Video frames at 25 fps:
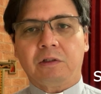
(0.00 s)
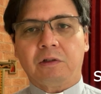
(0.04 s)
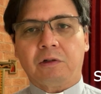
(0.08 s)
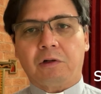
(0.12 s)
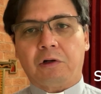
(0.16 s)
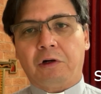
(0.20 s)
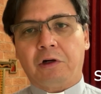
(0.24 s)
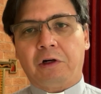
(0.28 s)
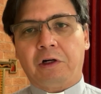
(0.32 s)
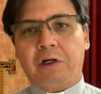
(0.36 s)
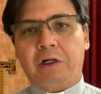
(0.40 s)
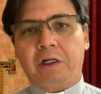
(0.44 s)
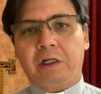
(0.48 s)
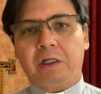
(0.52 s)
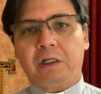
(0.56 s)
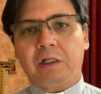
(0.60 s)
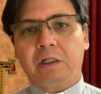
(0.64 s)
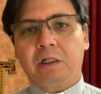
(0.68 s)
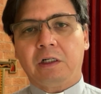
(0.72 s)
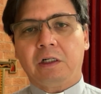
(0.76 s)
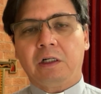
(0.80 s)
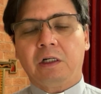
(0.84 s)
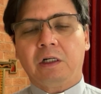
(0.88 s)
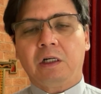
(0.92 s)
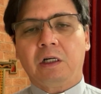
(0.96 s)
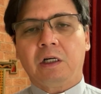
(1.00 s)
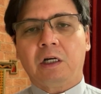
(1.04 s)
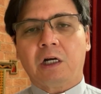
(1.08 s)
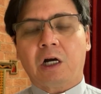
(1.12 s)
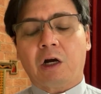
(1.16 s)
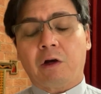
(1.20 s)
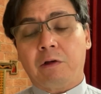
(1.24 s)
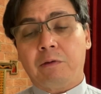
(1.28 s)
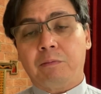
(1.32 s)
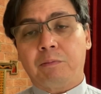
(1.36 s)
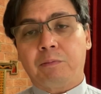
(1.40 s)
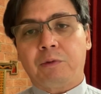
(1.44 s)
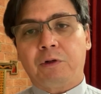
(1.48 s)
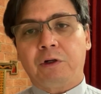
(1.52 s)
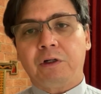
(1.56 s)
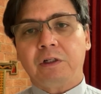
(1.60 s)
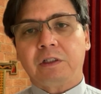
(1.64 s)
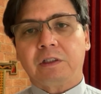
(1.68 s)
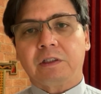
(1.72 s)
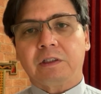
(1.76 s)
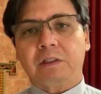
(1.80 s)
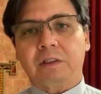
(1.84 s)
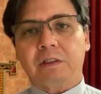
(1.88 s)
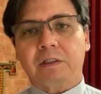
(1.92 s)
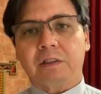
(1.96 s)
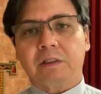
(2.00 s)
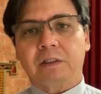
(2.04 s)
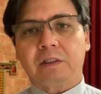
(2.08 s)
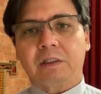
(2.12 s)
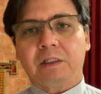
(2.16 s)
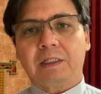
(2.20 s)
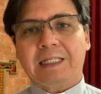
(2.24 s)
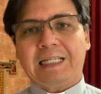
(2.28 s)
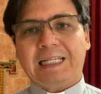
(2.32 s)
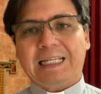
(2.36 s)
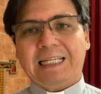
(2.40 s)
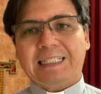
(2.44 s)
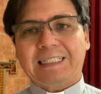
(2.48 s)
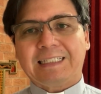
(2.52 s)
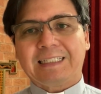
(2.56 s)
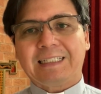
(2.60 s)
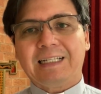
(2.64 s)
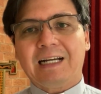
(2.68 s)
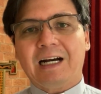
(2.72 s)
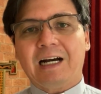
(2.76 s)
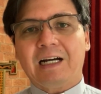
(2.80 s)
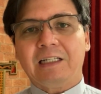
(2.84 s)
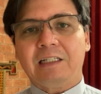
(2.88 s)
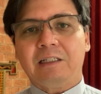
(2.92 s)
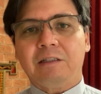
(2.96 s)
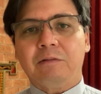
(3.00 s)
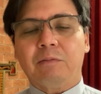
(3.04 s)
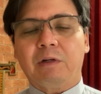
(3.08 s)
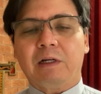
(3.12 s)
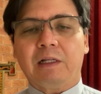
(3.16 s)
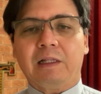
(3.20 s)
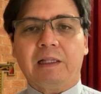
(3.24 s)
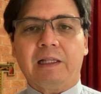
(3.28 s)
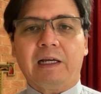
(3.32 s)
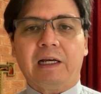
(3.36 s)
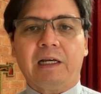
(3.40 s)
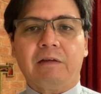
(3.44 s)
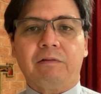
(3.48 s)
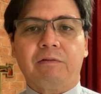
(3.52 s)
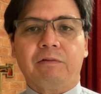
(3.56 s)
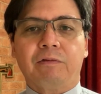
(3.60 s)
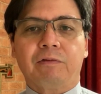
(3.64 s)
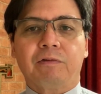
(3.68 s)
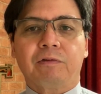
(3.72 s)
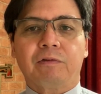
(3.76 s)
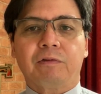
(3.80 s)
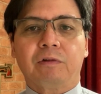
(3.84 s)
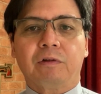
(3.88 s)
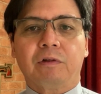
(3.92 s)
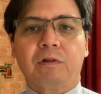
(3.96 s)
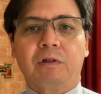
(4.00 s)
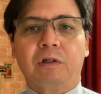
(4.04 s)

Or how important is God in my life?